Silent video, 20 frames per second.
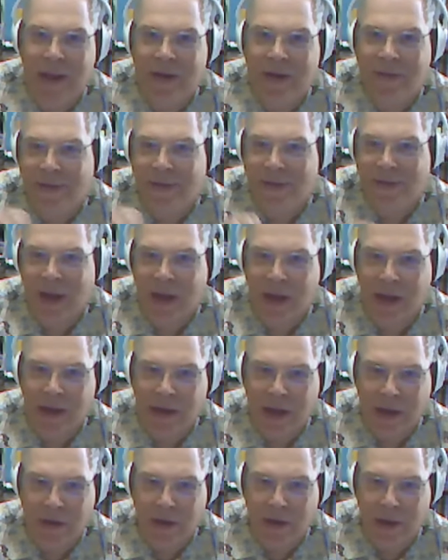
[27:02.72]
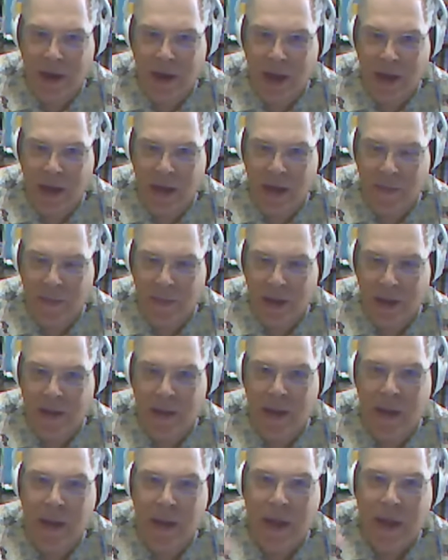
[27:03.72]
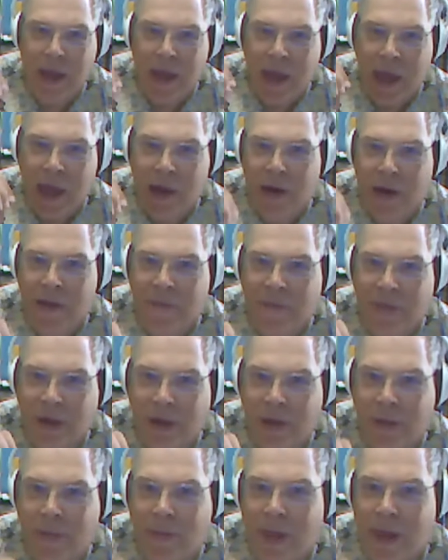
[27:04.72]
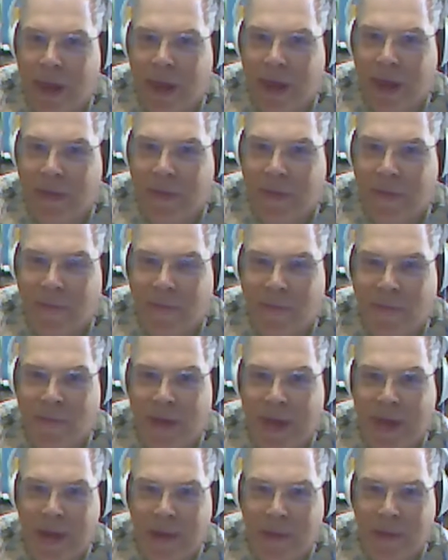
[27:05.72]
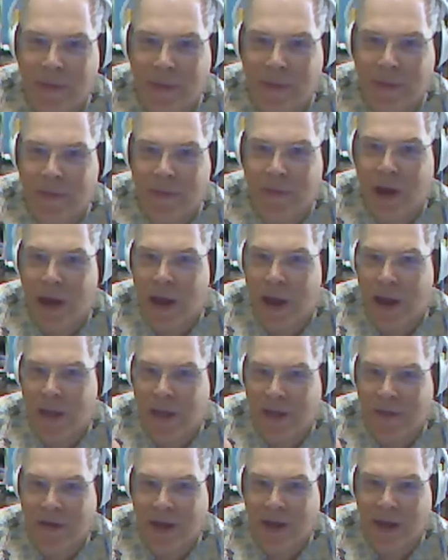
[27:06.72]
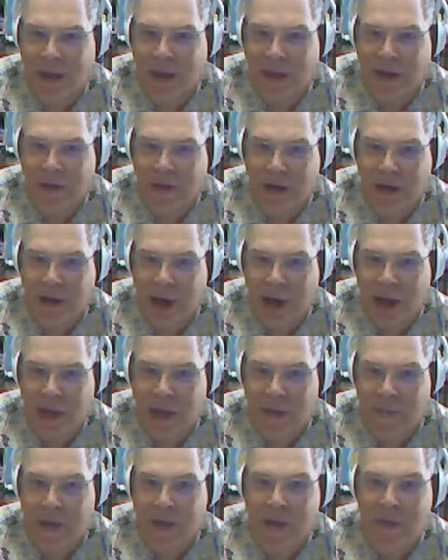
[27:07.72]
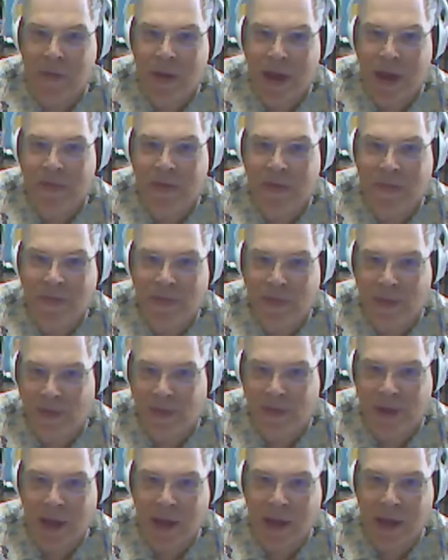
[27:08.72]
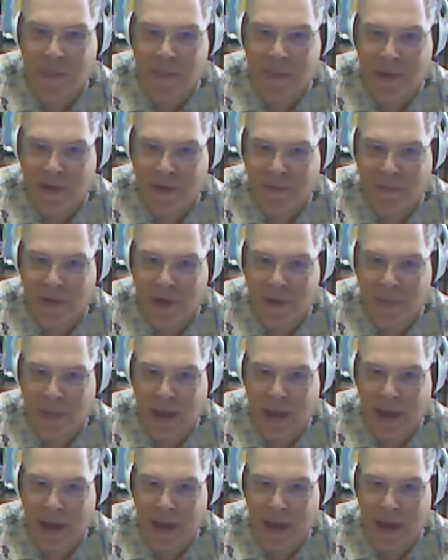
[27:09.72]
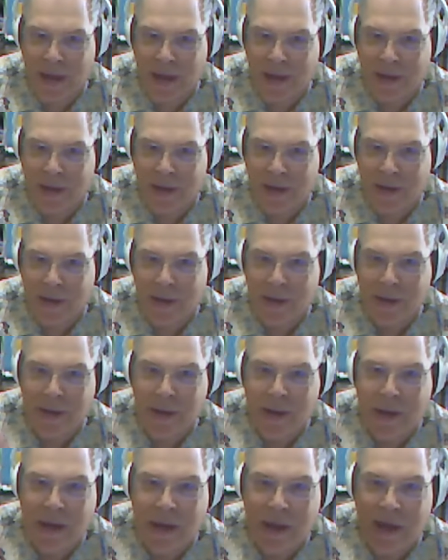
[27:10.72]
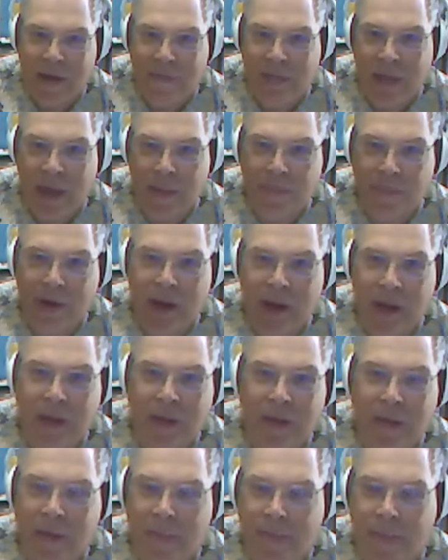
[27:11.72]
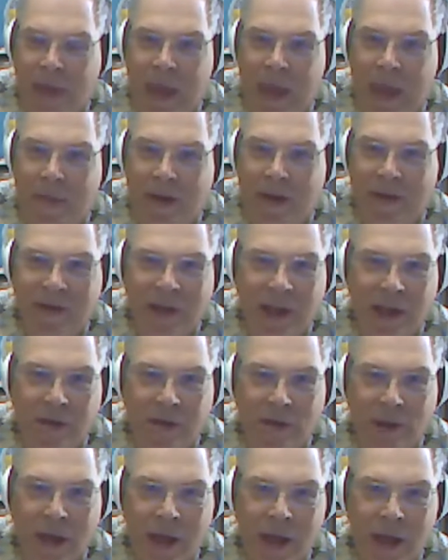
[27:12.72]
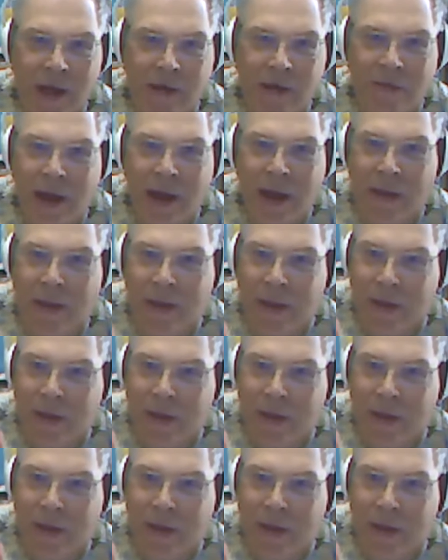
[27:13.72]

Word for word: is a secondary document. And if the client fails on the secondary document, you have the first document to fall back on. If they break the payment schedule contract,